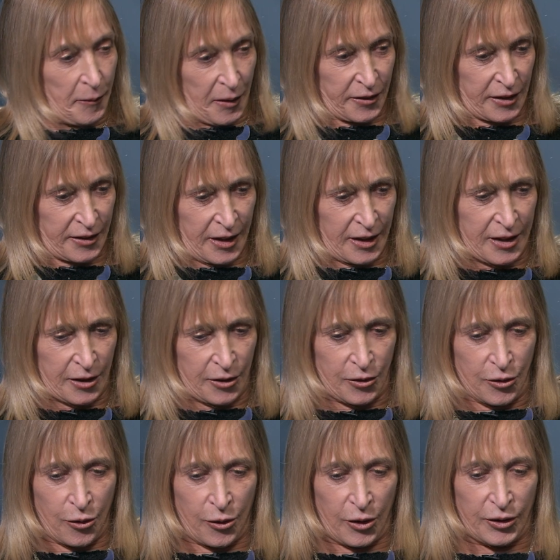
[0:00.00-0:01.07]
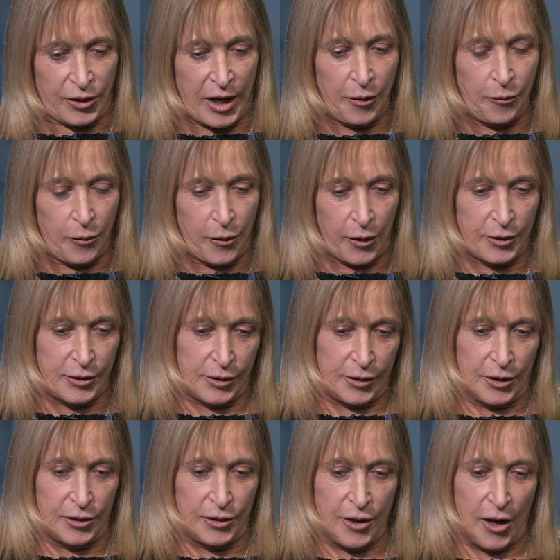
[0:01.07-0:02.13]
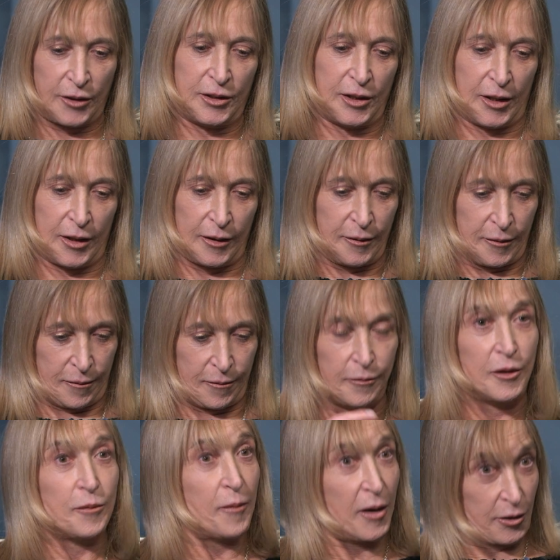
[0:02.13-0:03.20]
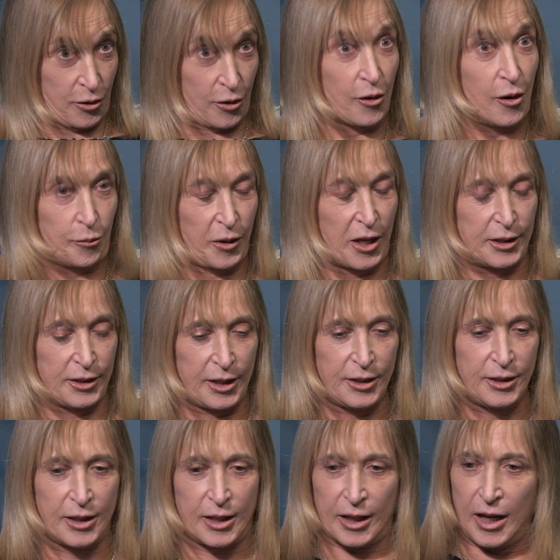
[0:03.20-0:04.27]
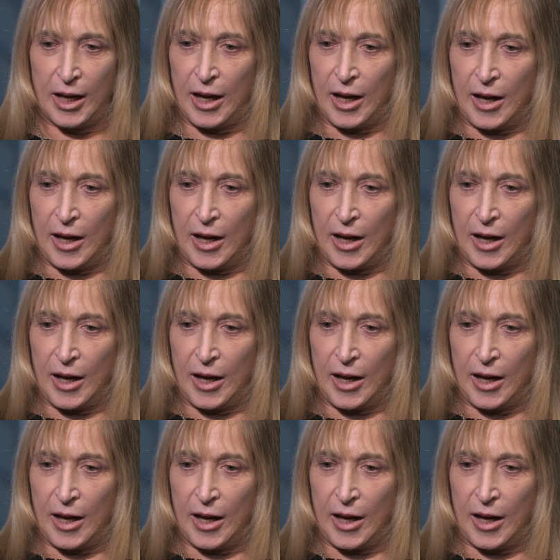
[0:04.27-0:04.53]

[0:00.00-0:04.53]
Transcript: as I said, the neural networks conducting with neuroplasticity,